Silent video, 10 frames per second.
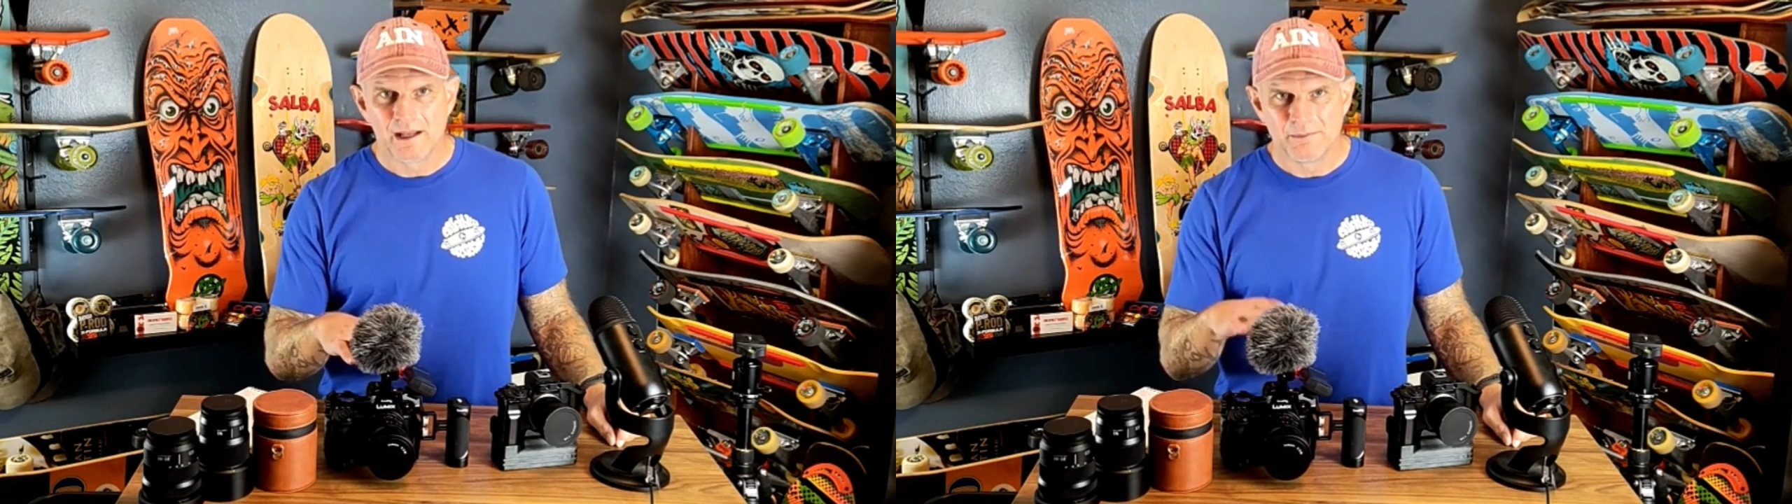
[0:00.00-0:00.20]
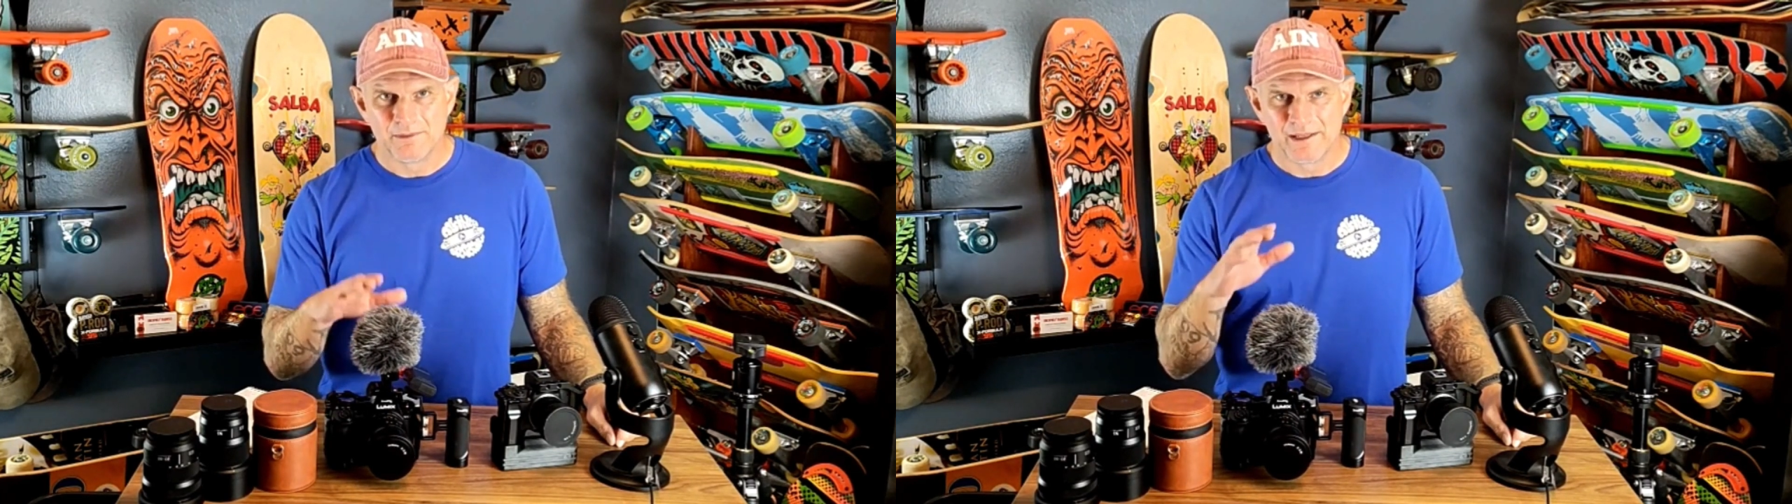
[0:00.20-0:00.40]

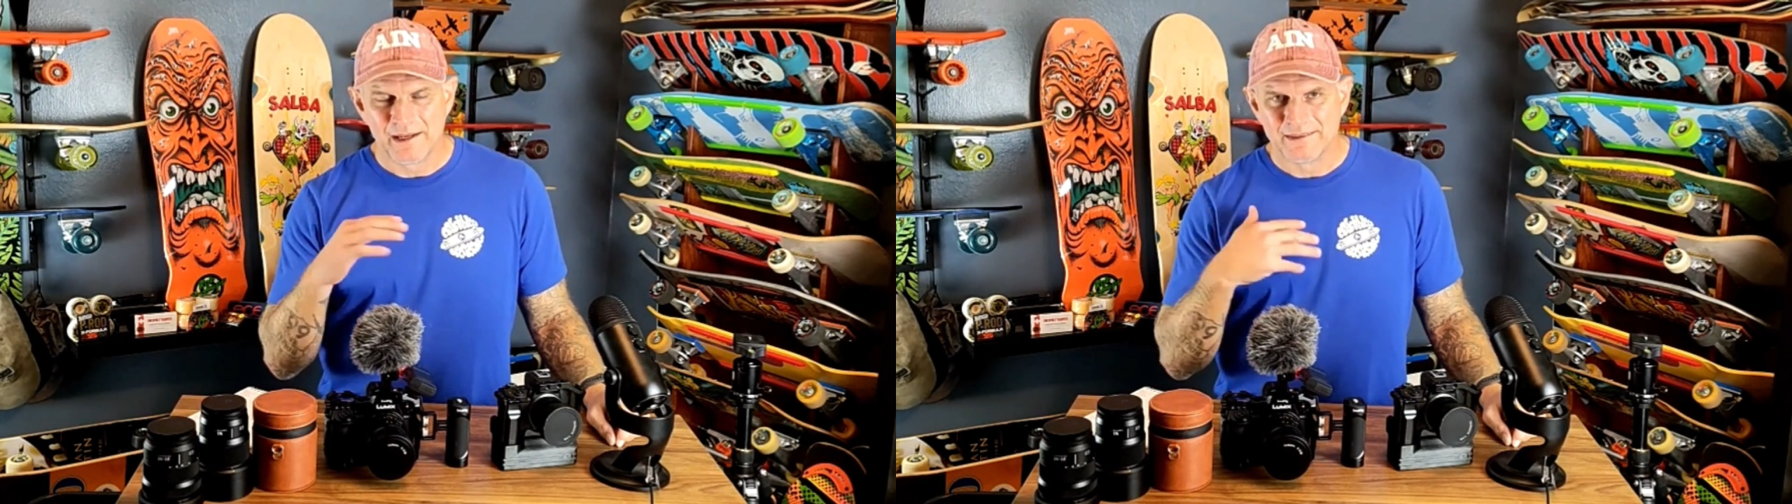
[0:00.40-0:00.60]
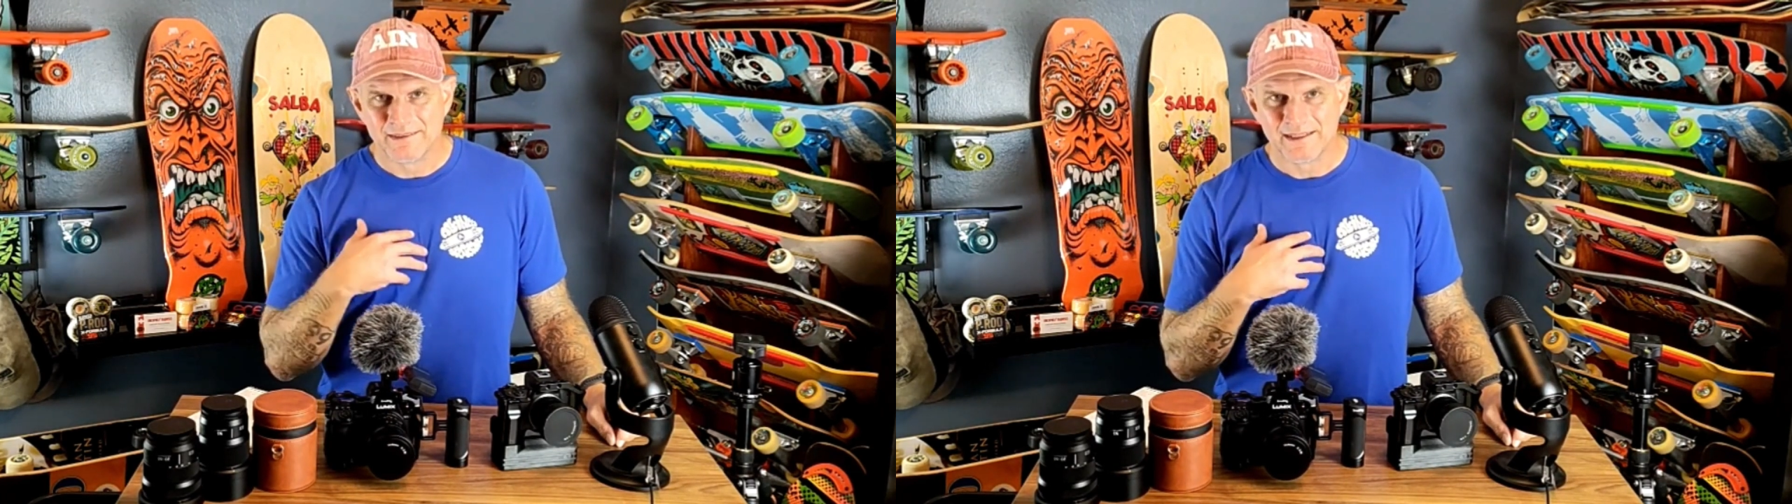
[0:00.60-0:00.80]

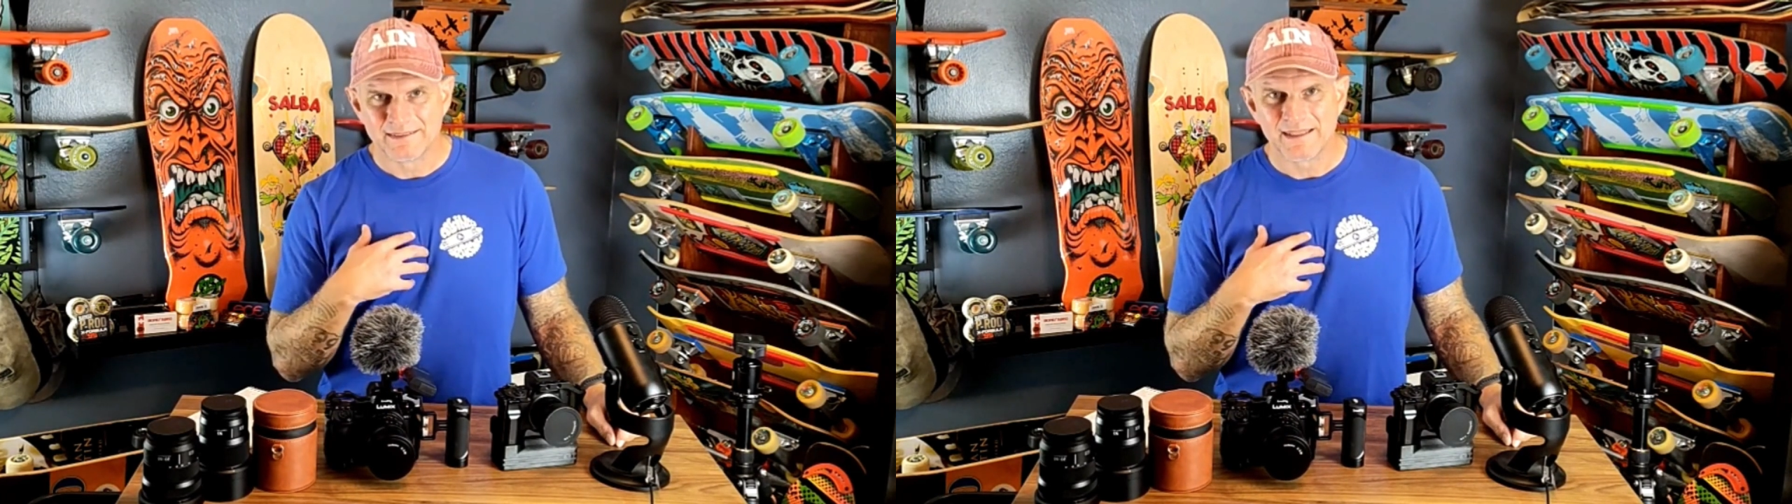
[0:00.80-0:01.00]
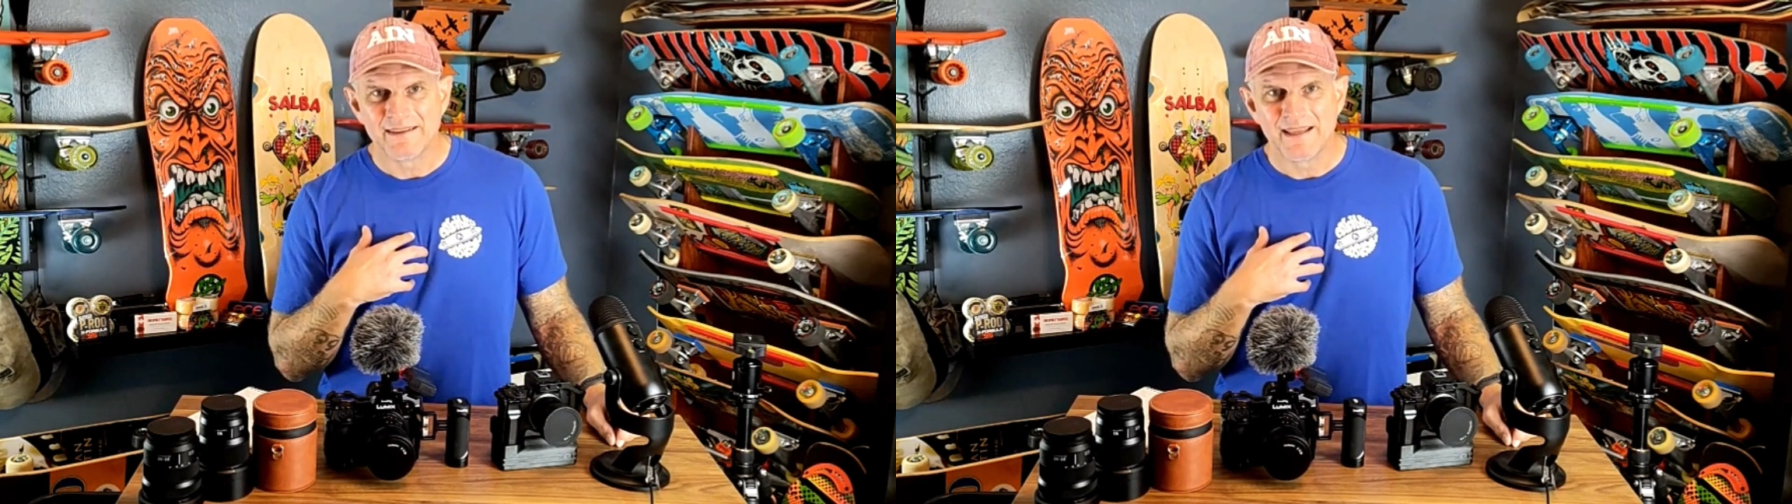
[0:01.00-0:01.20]
I
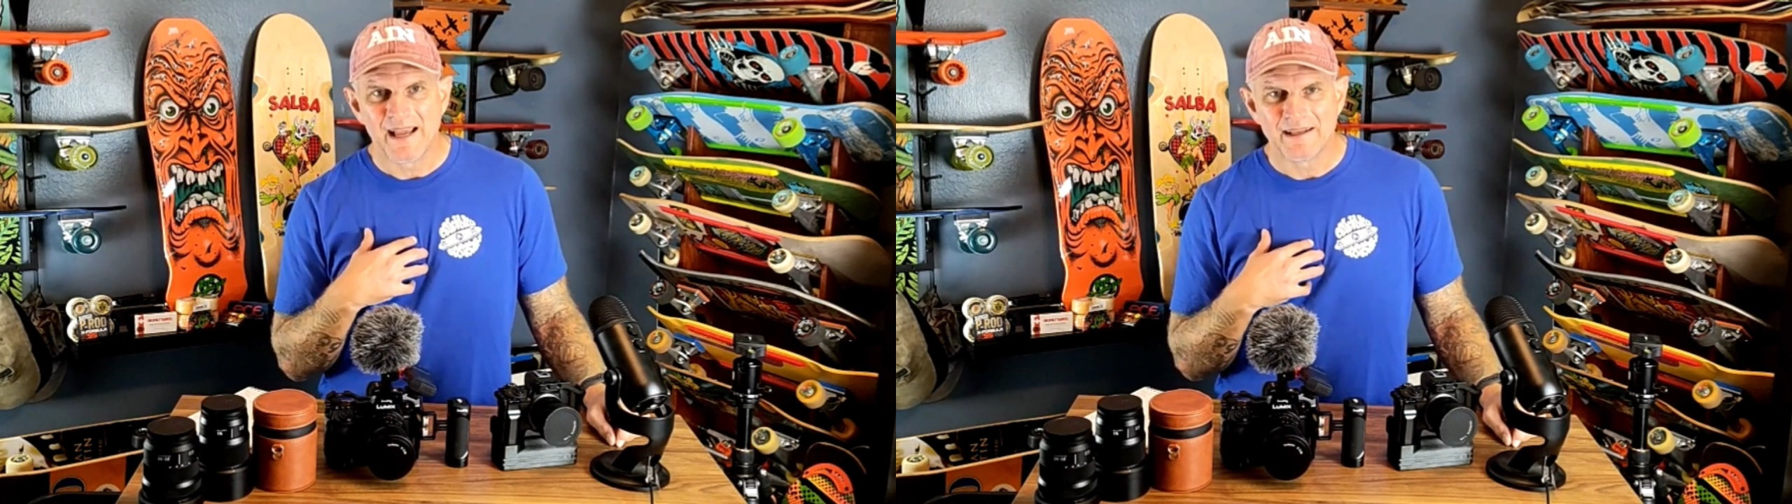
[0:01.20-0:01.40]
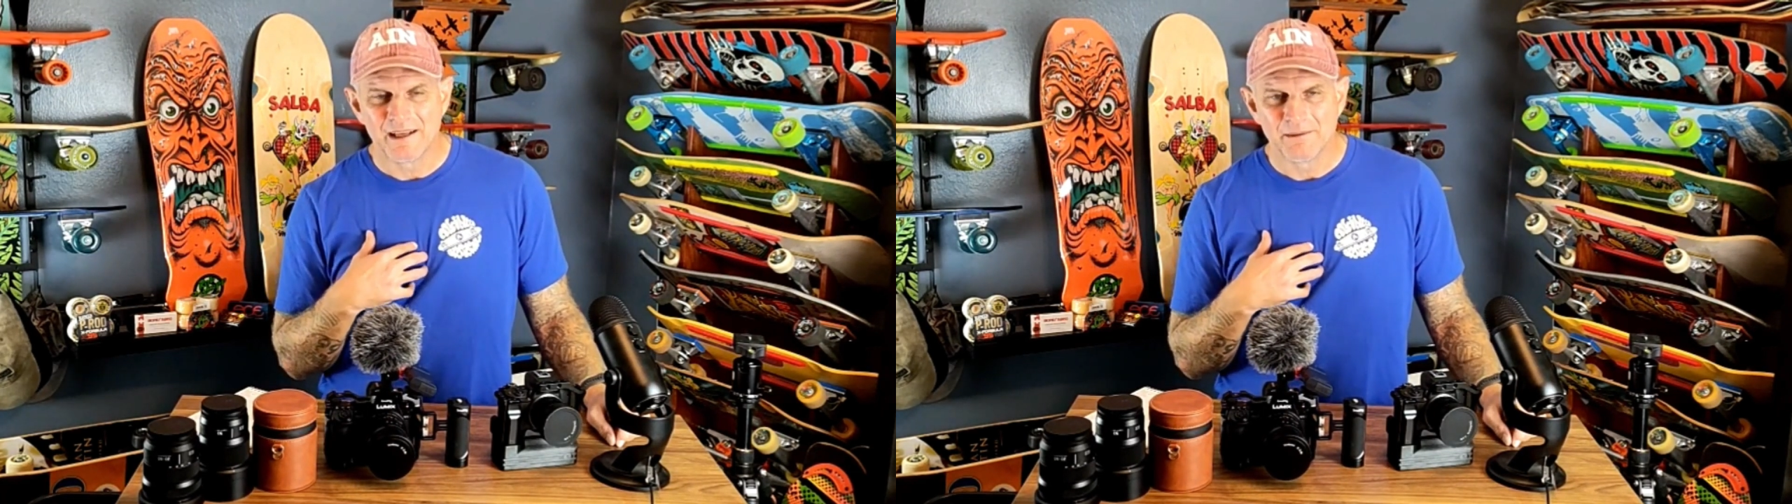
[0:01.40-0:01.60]
say
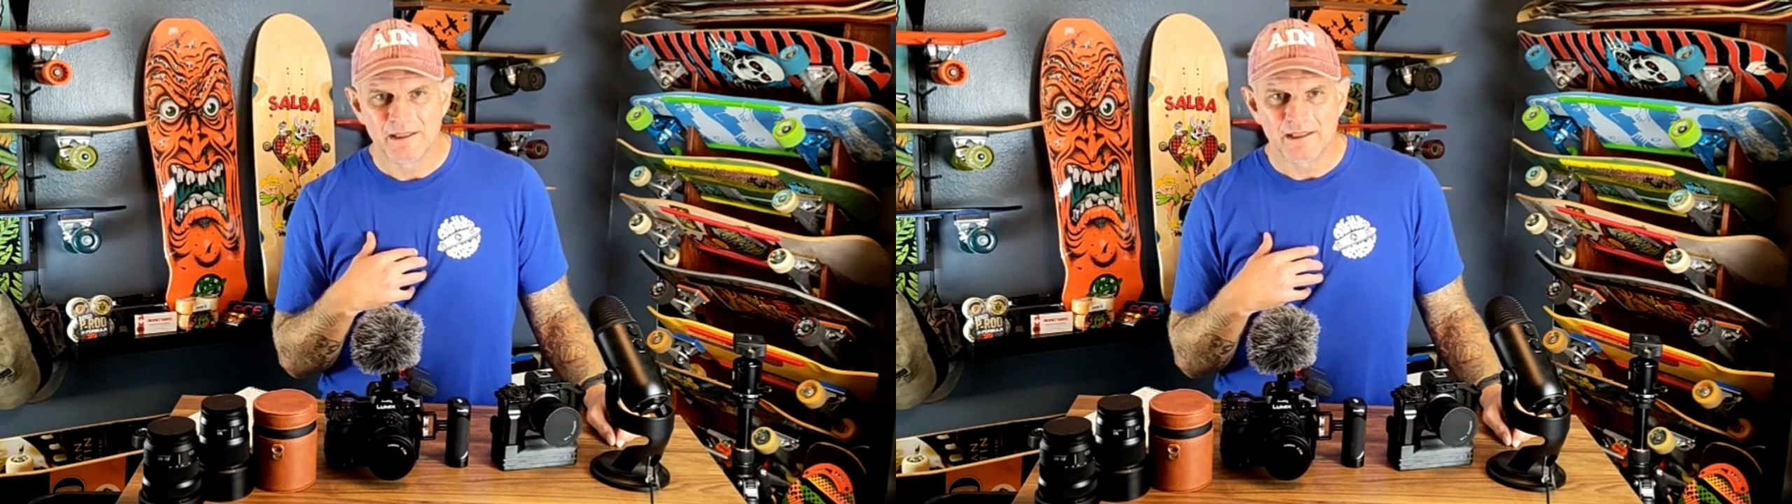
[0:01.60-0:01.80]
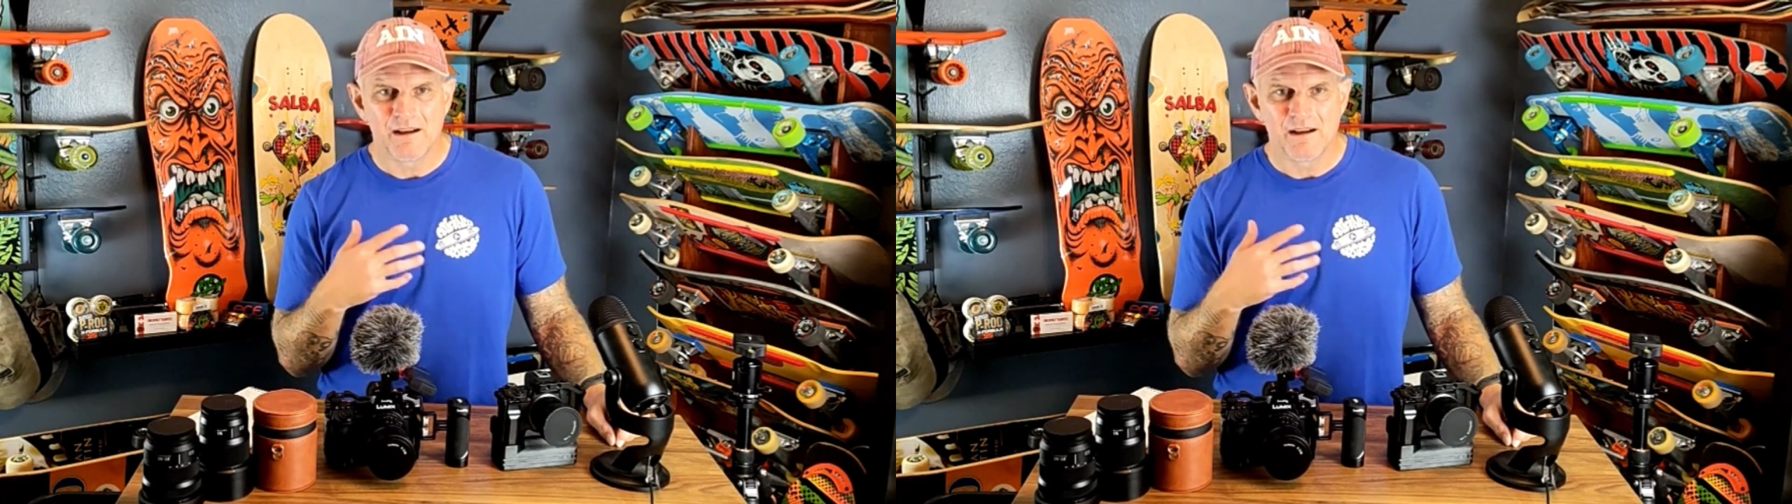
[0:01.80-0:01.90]
that and I'll be like,